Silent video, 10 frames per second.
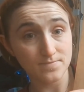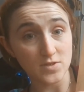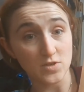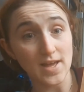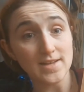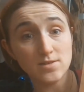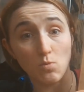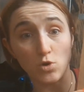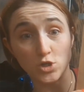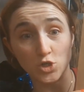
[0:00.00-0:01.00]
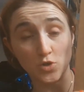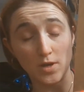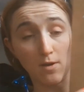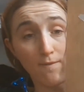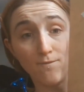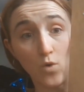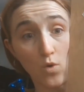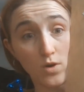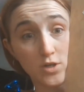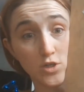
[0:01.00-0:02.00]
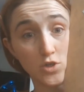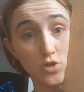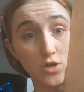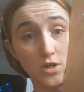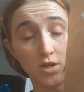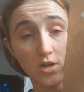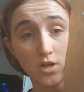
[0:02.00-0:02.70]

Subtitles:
So that's what you're doing for your